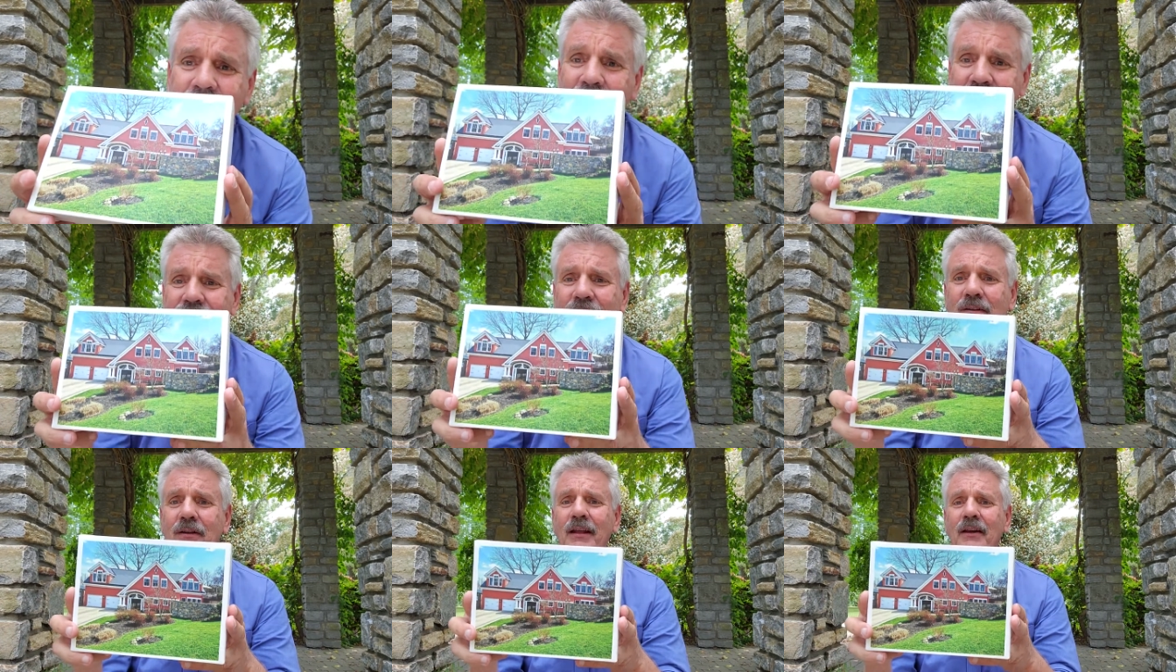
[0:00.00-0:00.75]
That's
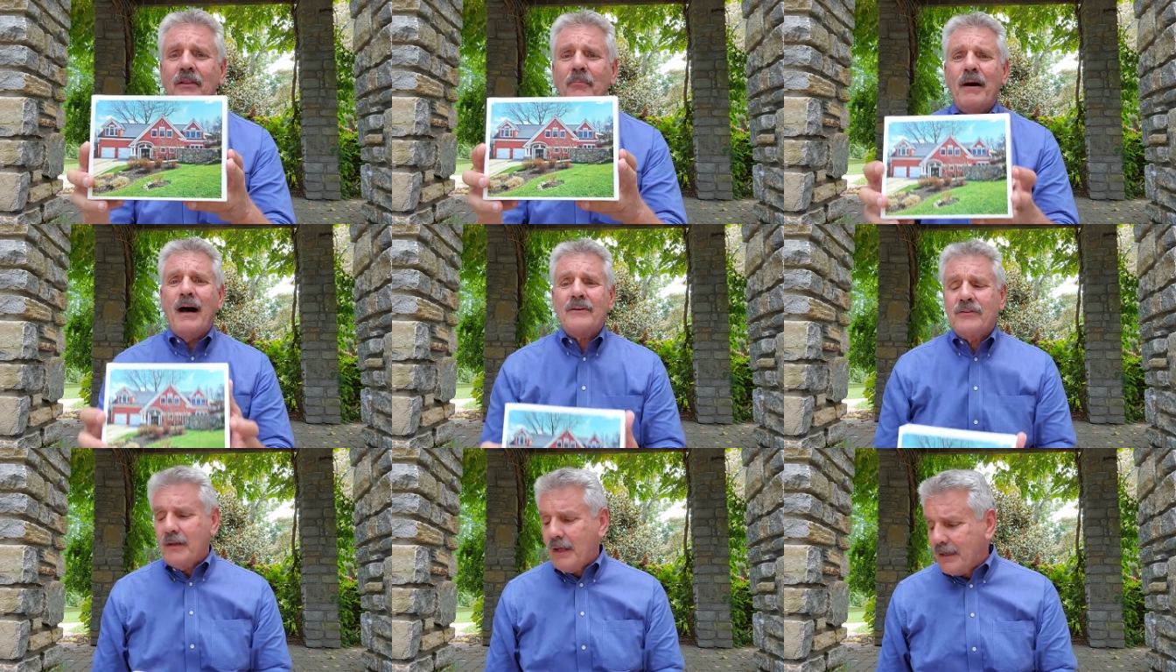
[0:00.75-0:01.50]
the lid of the
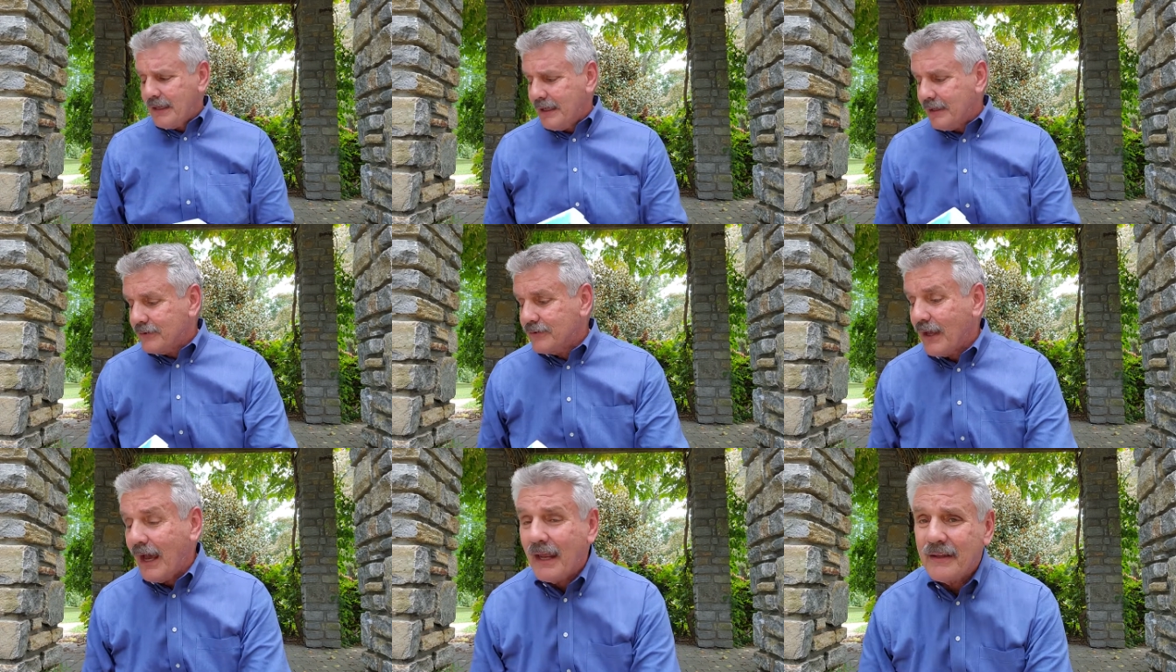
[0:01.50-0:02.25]
box. And on the
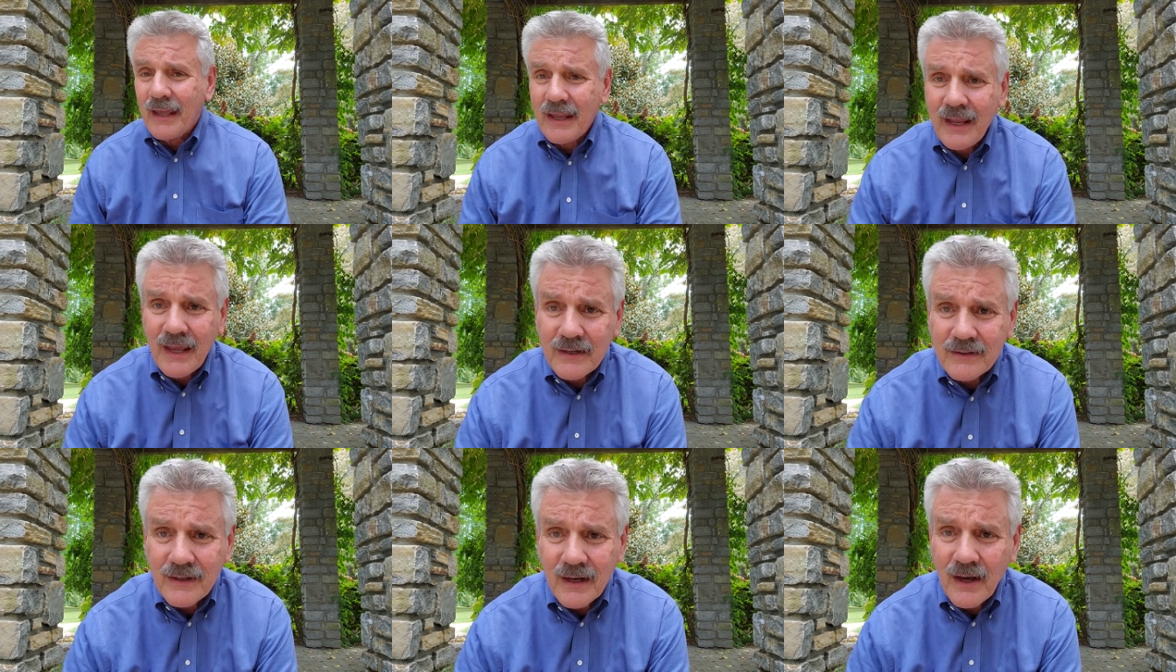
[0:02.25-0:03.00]
inside, they
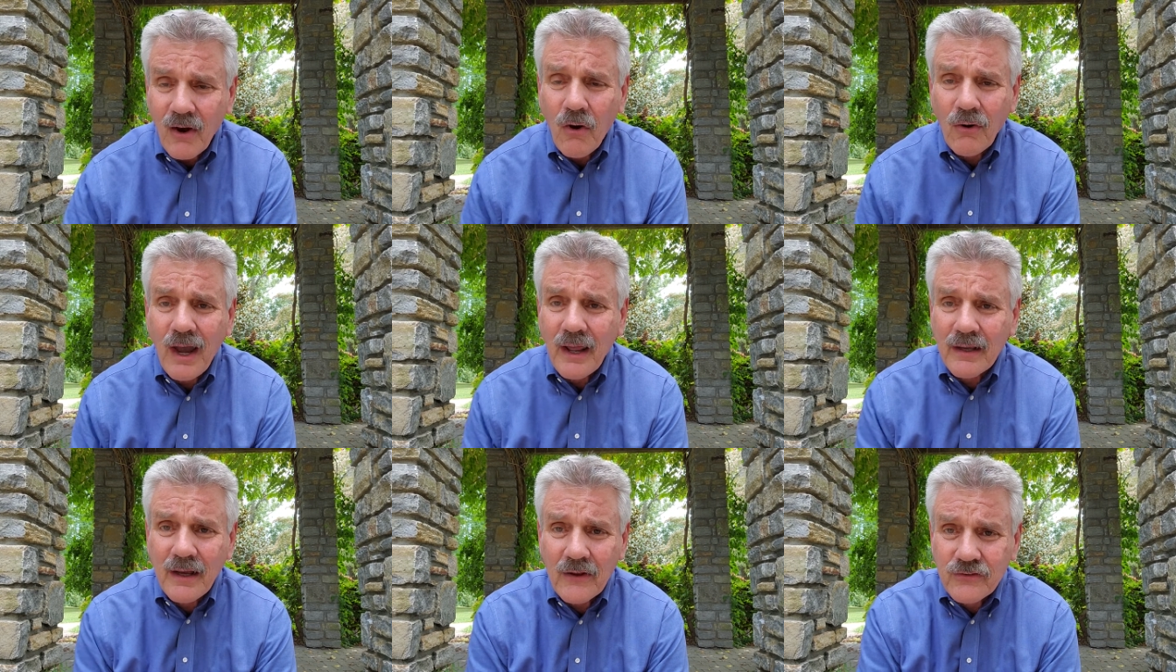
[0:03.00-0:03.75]
had uh, all
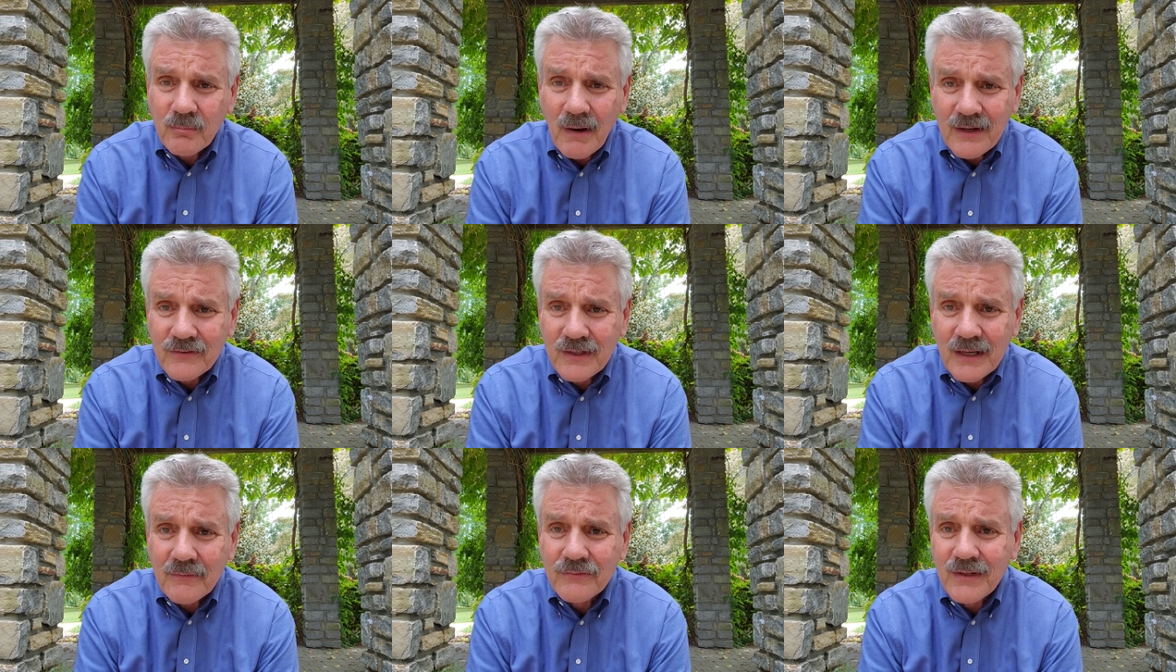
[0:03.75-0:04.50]
kind of customized
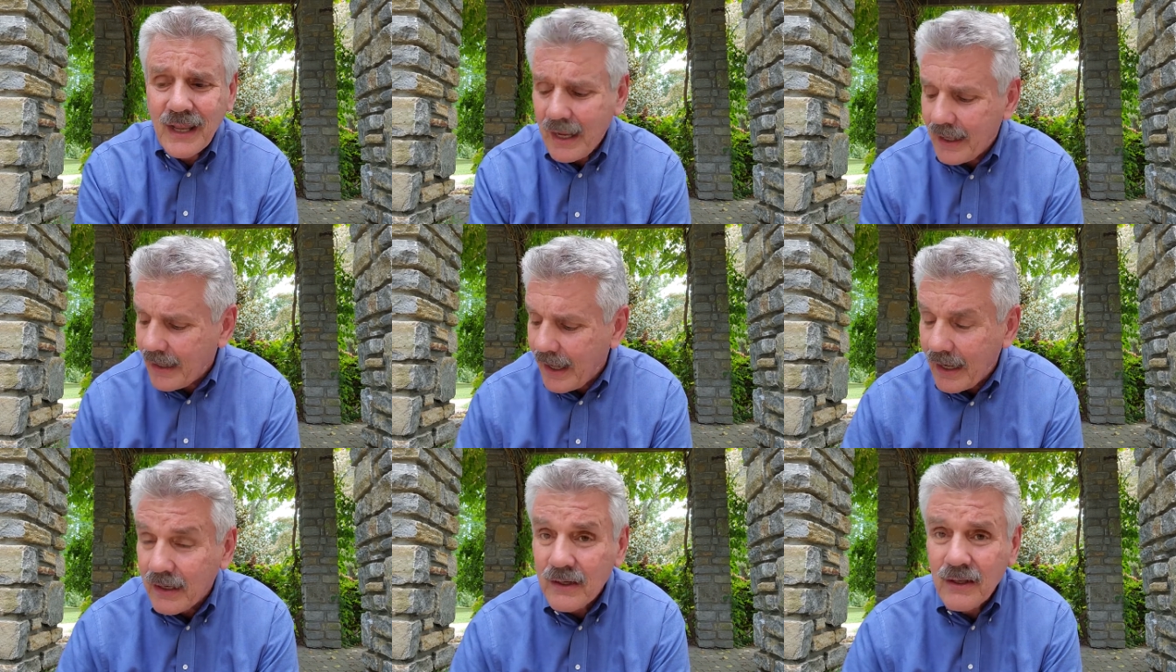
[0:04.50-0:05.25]
gifts and
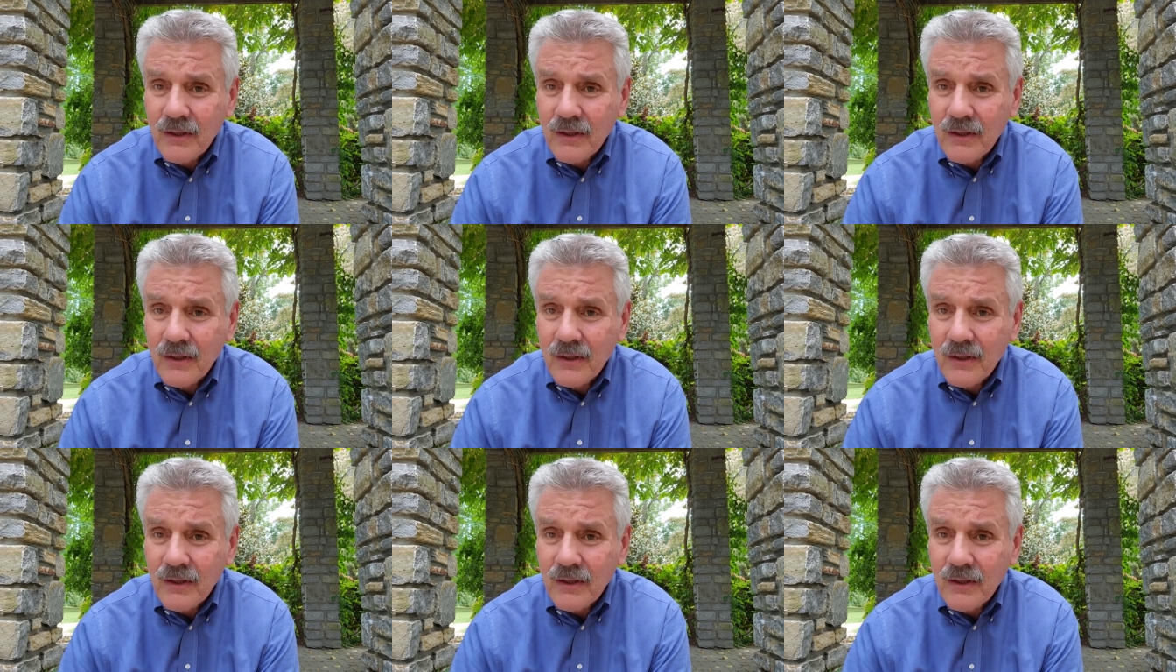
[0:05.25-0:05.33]
a